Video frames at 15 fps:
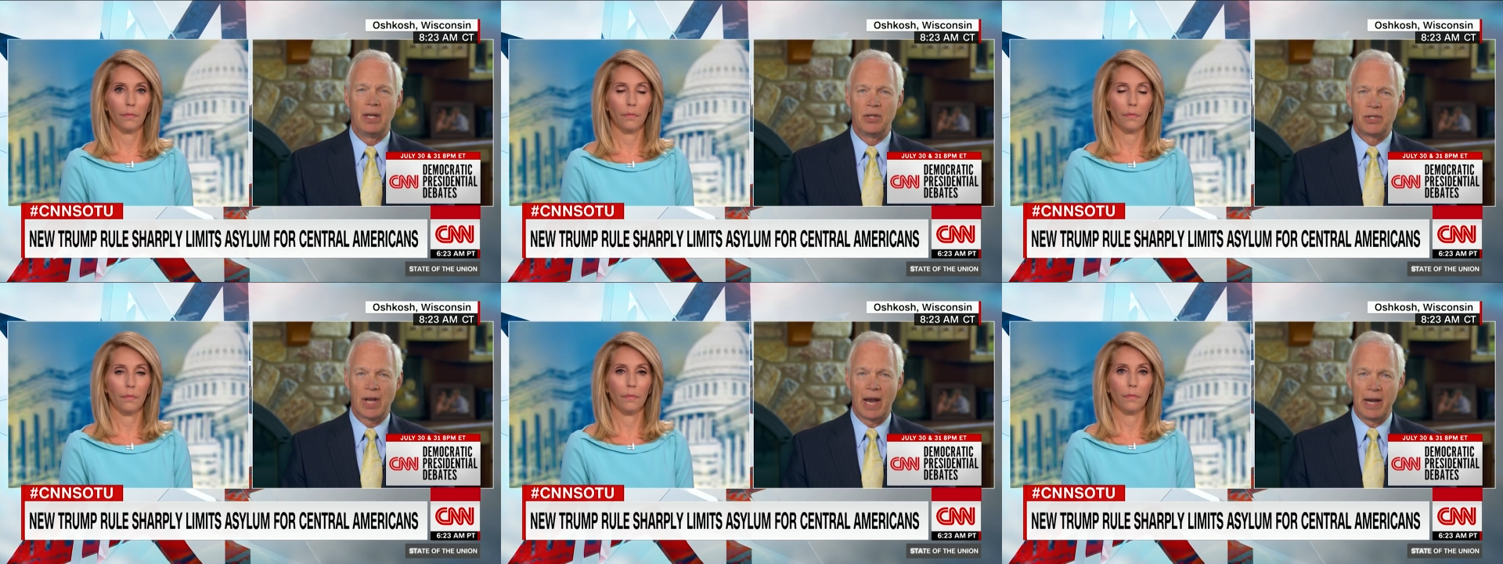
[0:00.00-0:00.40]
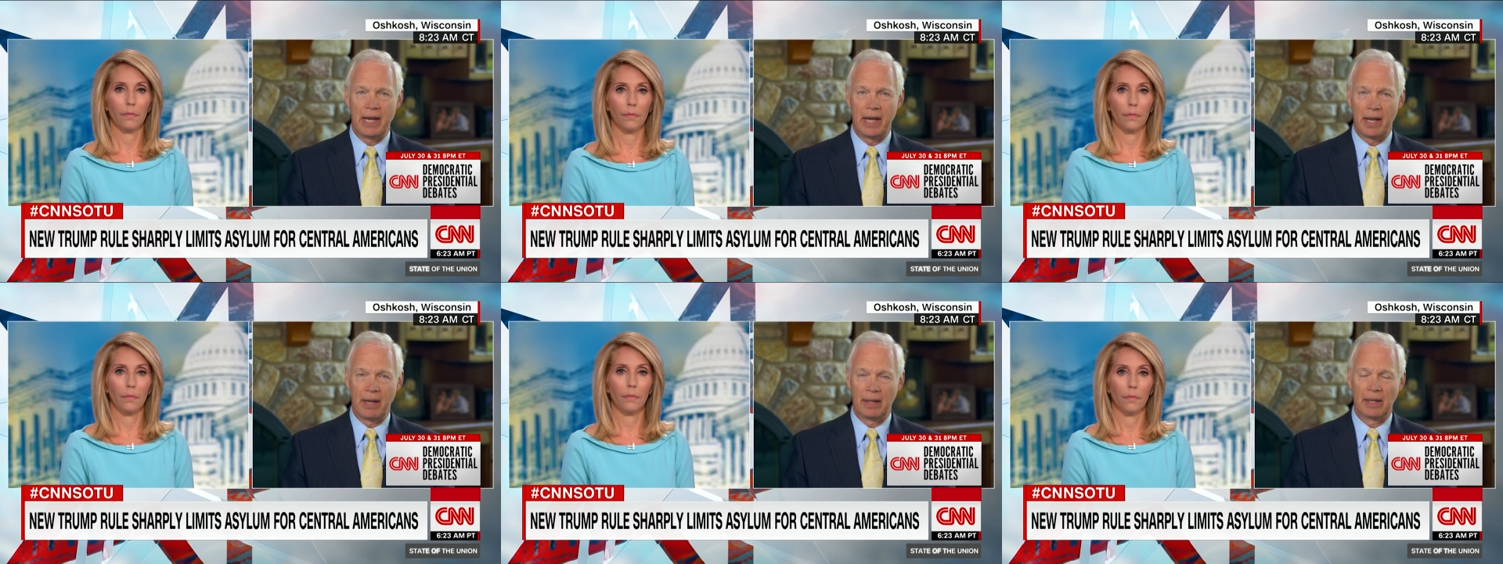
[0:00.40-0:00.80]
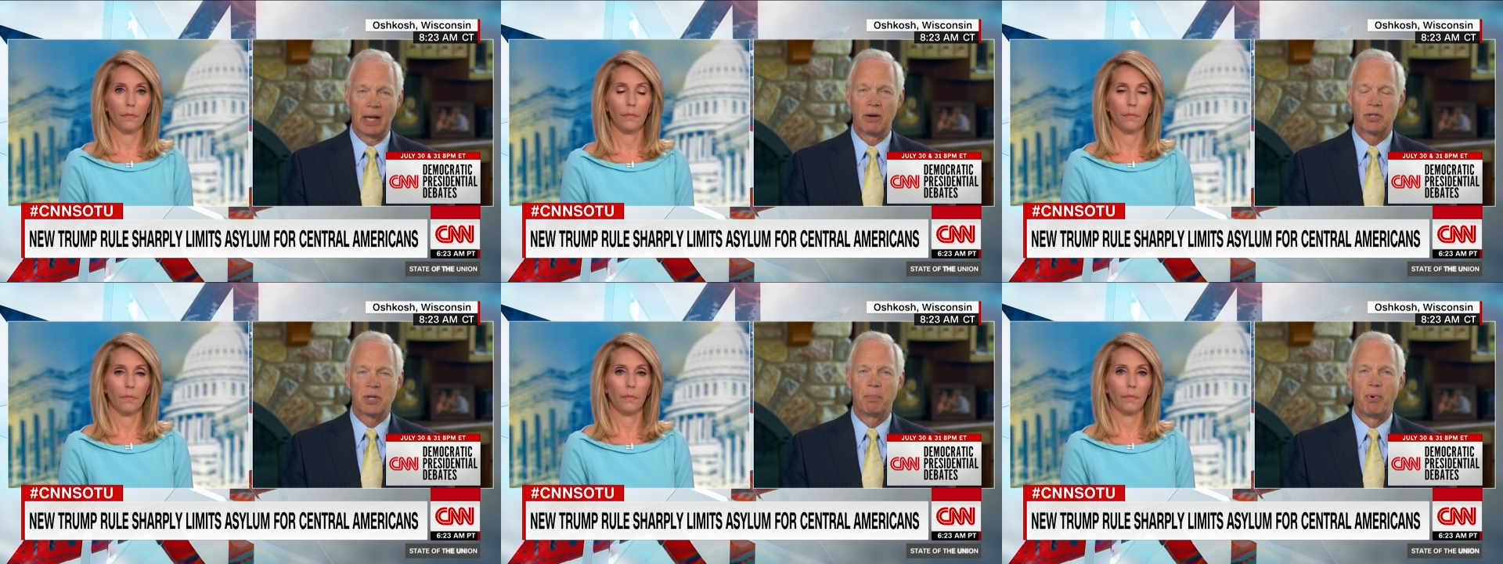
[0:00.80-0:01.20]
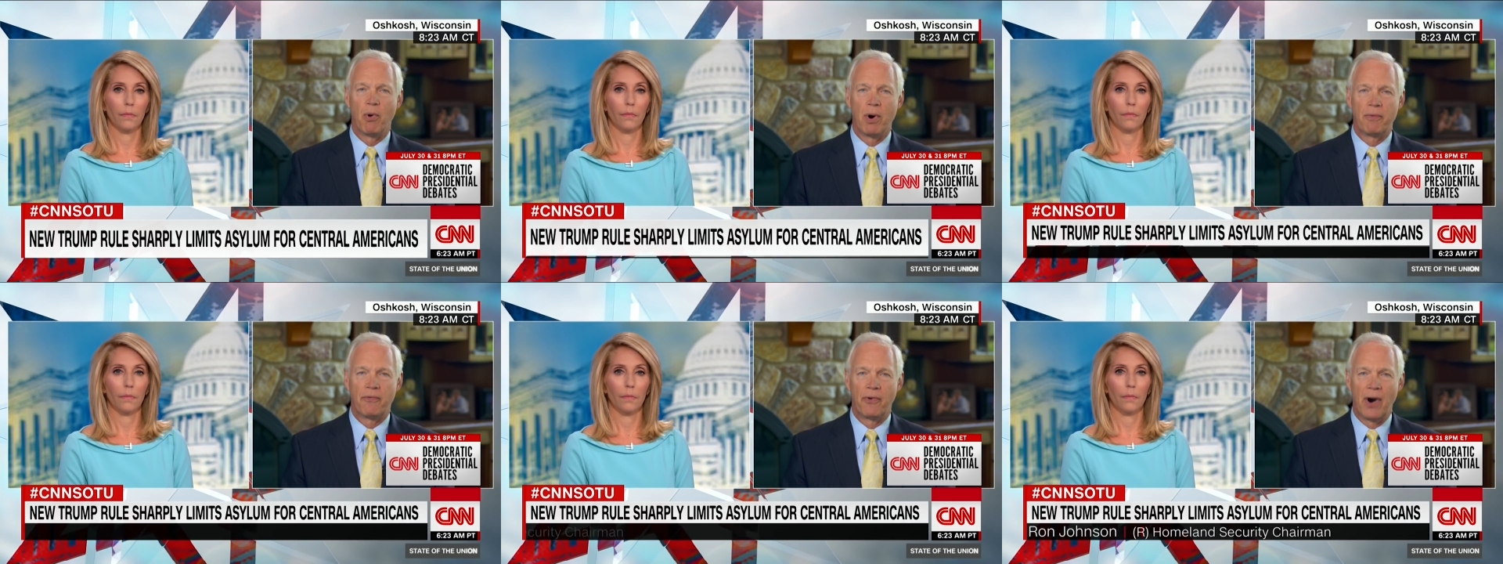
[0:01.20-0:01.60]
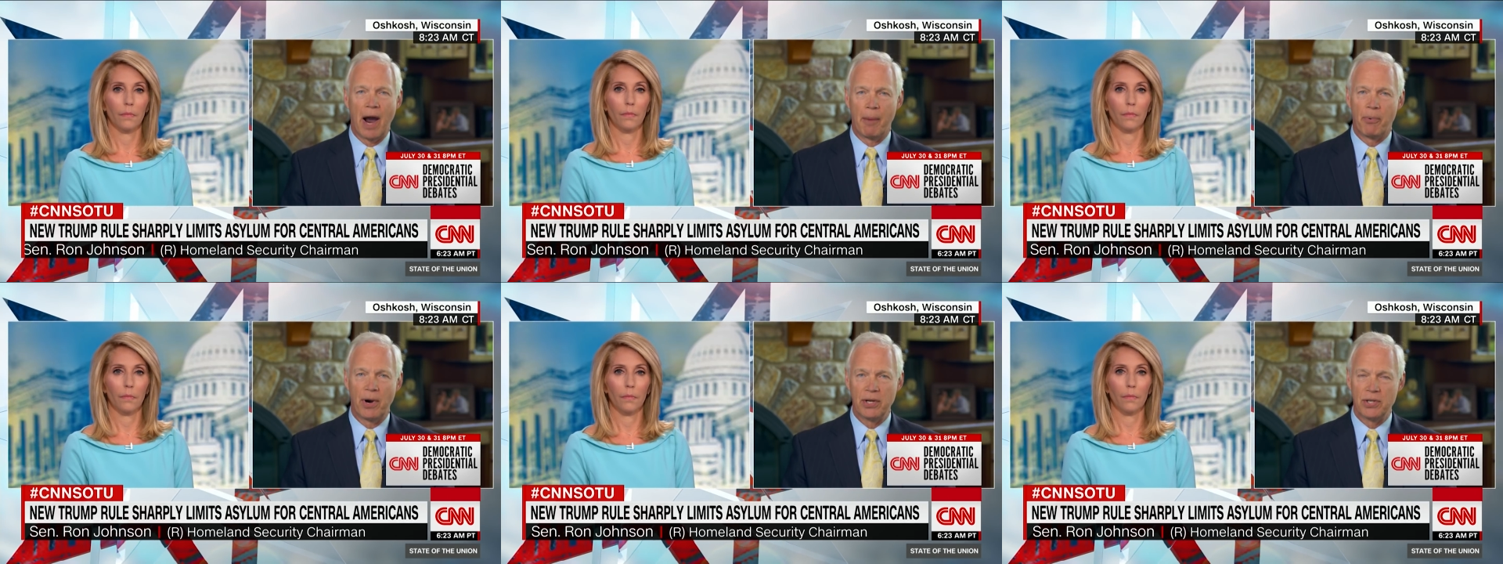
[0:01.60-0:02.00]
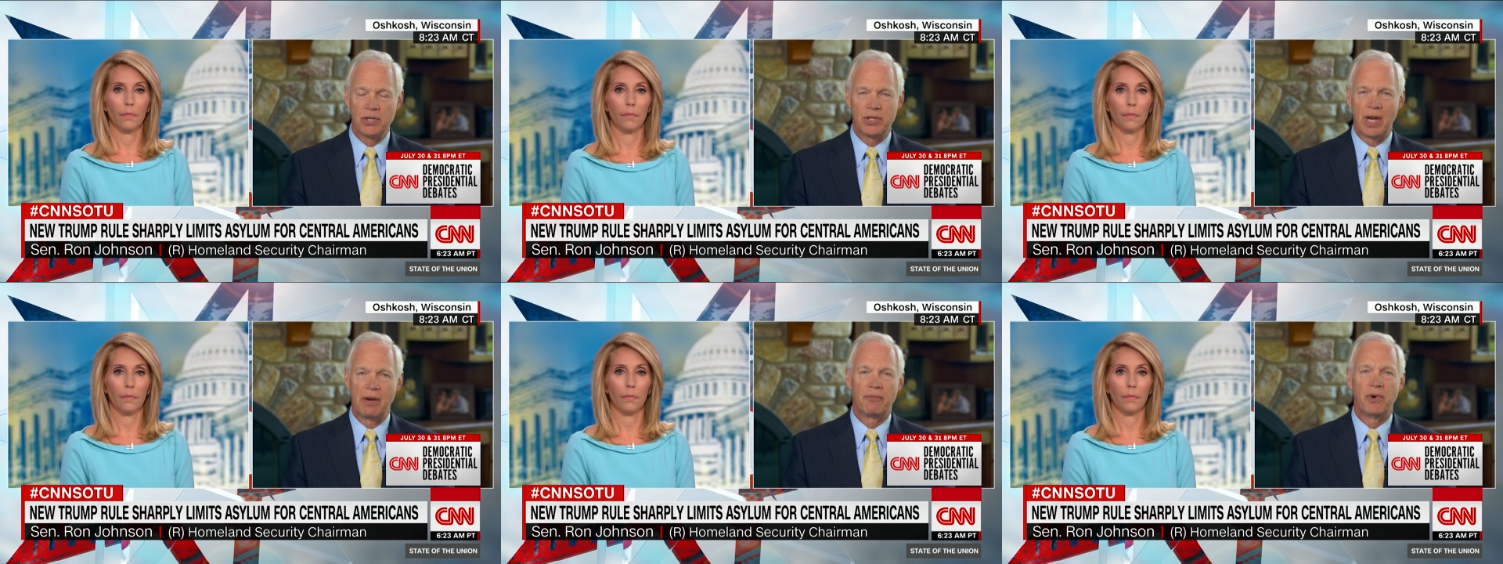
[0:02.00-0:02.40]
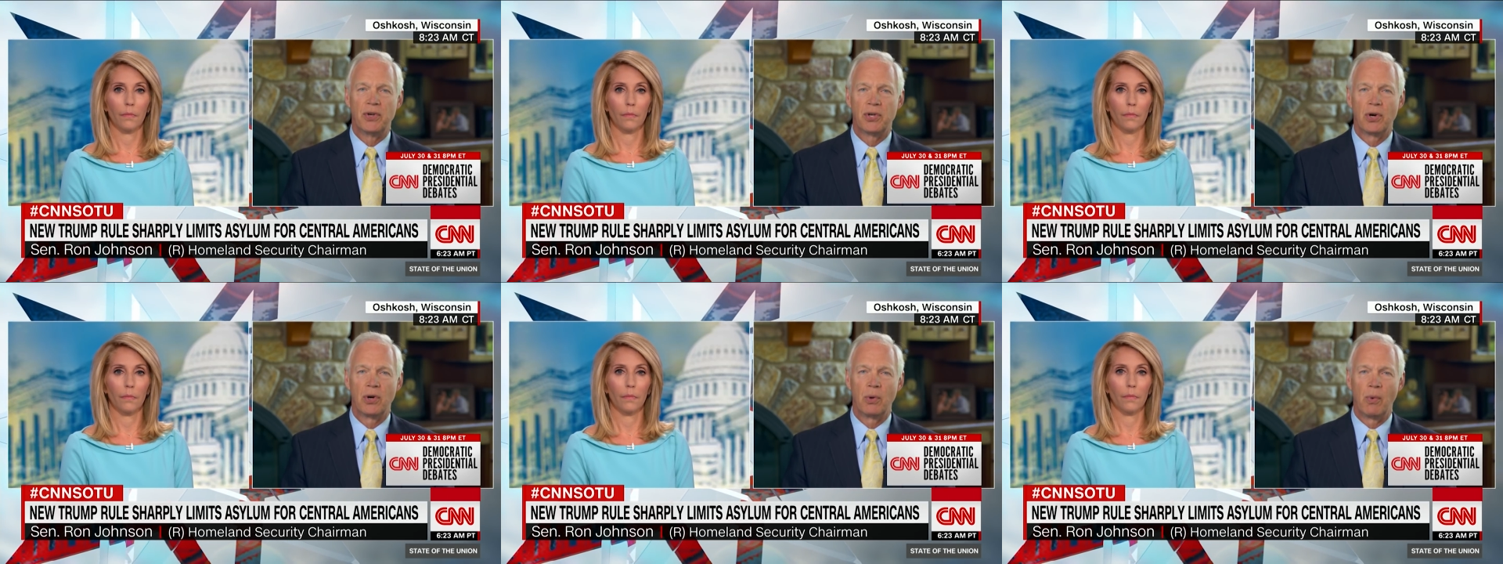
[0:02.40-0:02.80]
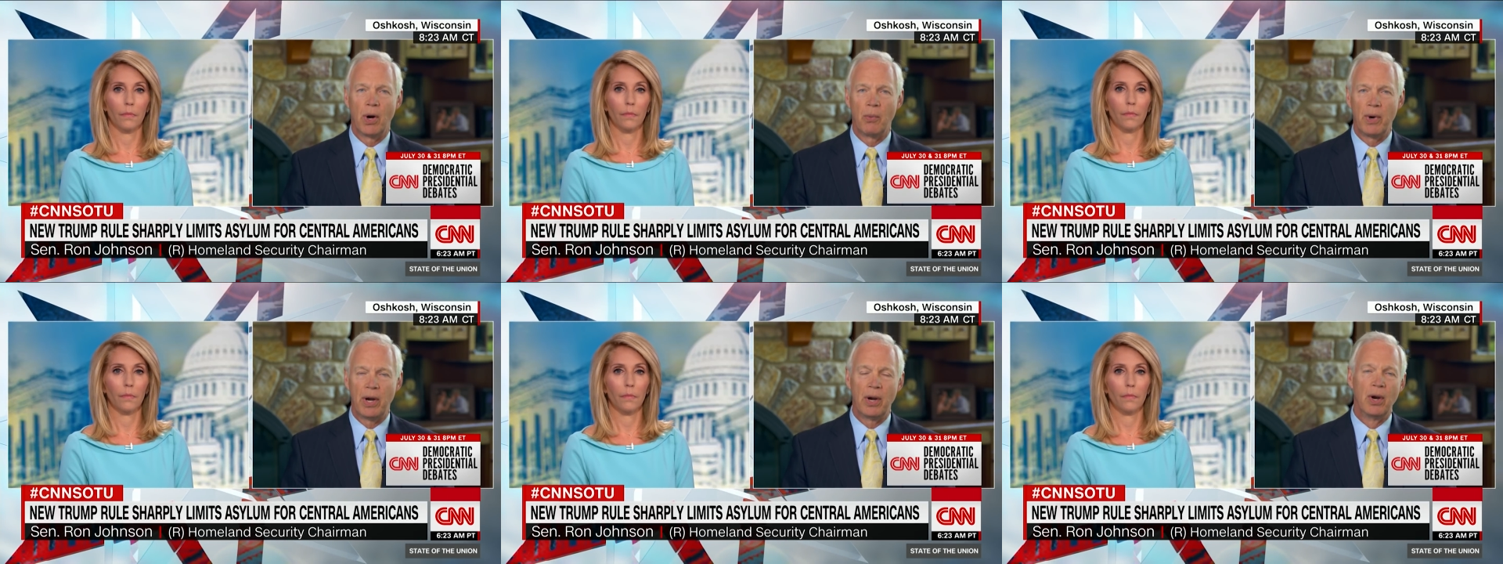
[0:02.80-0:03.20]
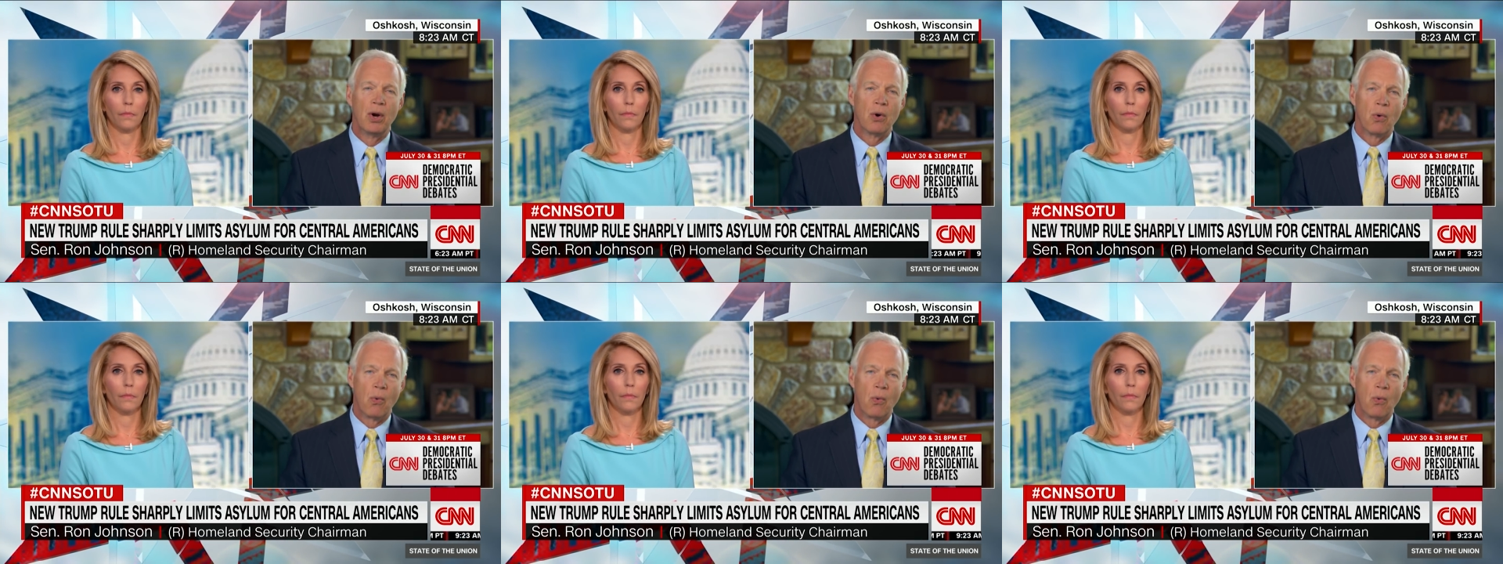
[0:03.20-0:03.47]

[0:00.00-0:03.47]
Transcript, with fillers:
Speaker 1: in signing a letter of support for Operation Safe Return, where we